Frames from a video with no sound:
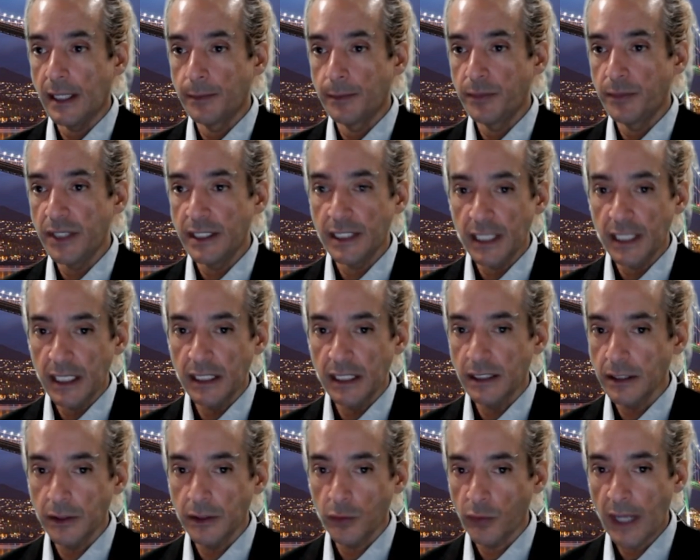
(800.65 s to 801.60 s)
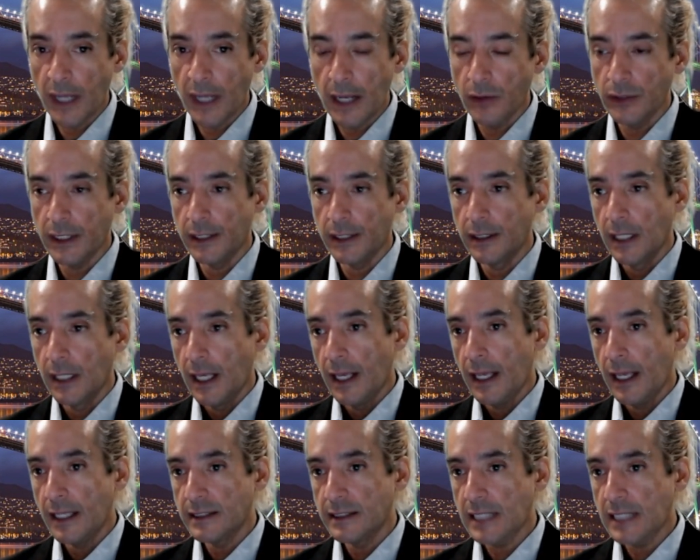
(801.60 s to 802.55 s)
and being in and around it
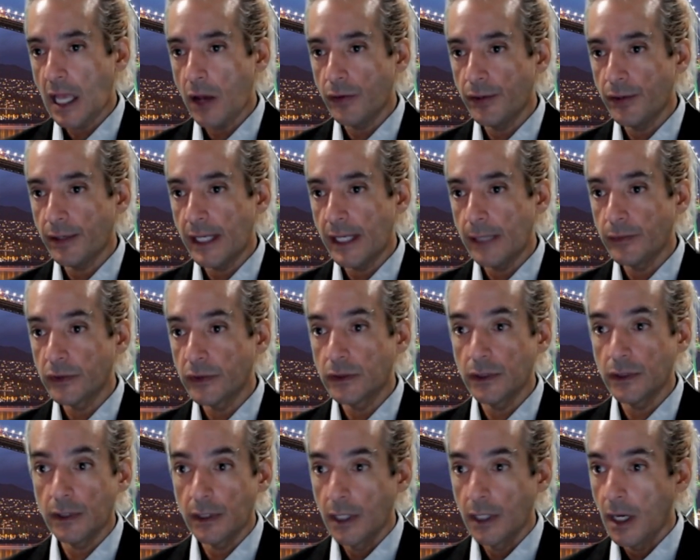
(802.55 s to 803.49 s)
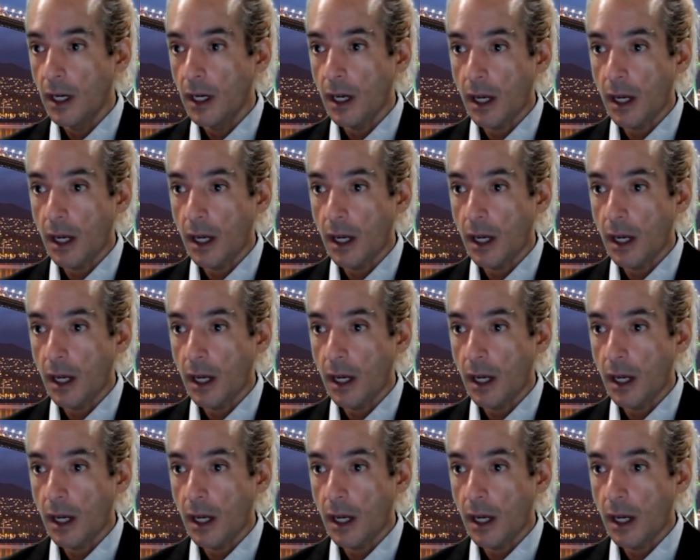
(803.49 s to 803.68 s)
is how they're able to